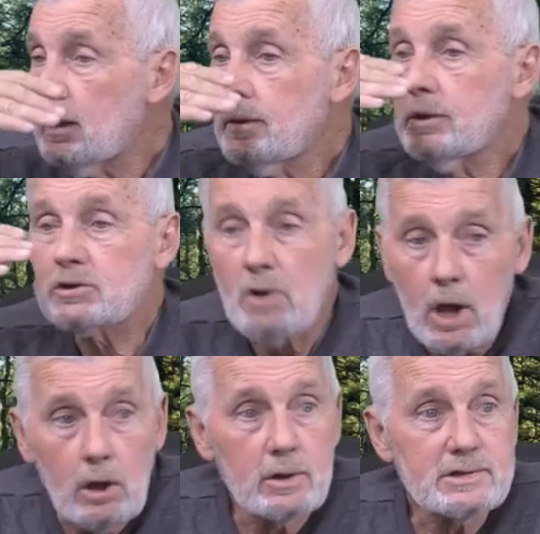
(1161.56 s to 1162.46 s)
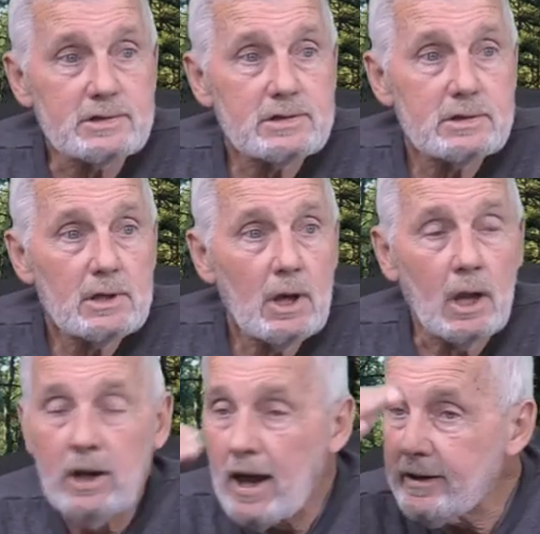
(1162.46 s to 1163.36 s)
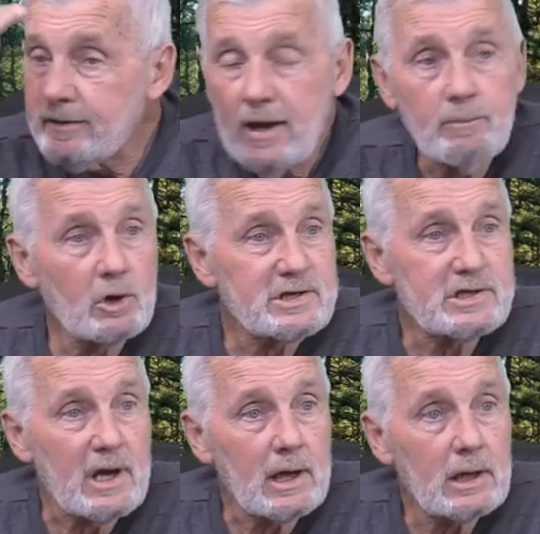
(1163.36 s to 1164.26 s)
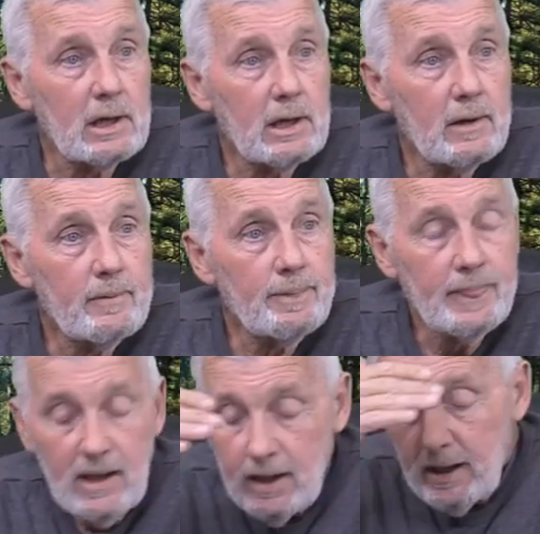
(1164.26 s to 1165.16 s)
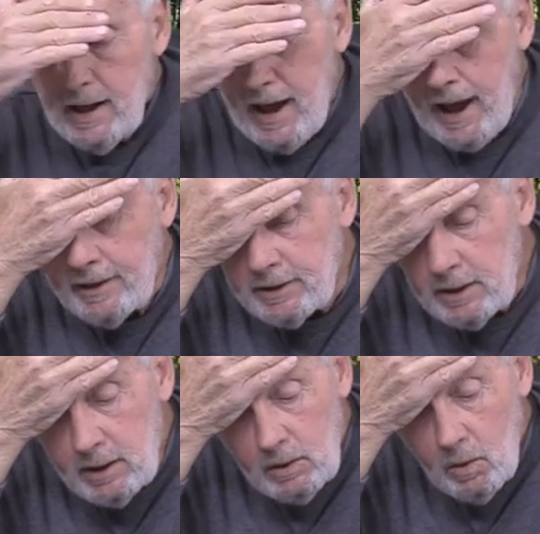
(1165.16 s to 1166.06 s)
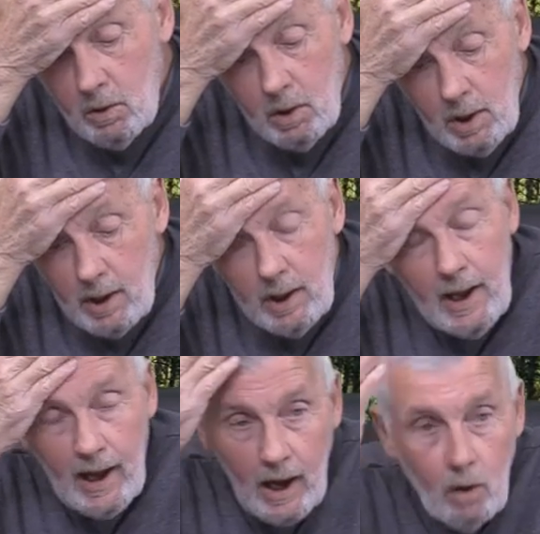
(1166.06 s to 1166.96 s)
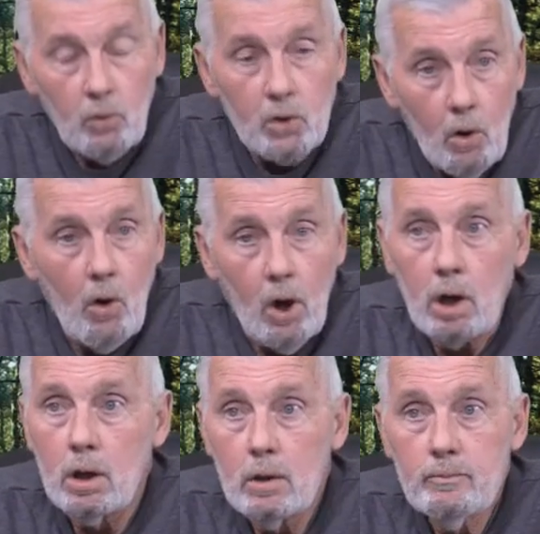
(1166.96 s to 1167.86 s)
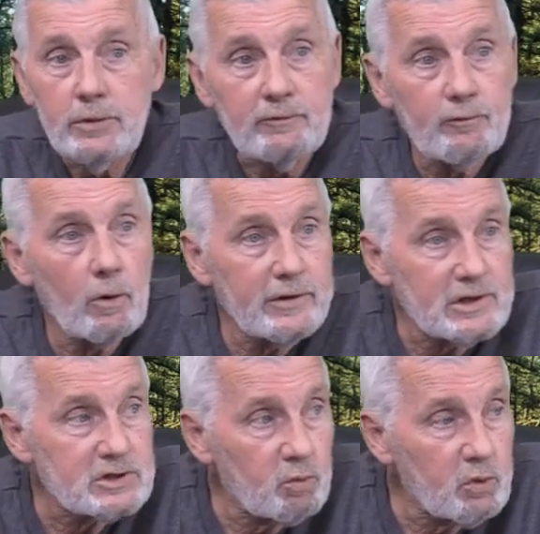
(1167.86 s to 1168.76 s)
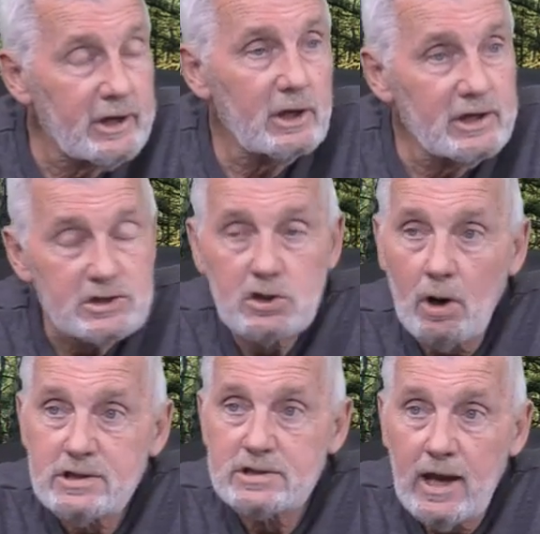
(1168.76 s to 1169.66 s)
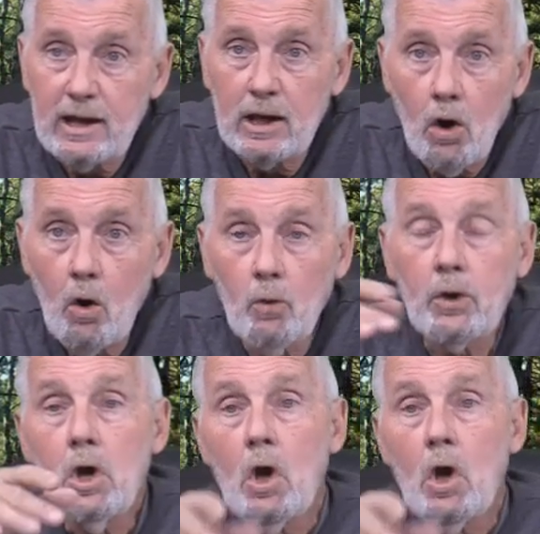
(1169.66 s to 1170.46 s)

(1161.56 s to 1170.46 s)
The truckers, a lot of them are sick. And how long before this really starts taking hold?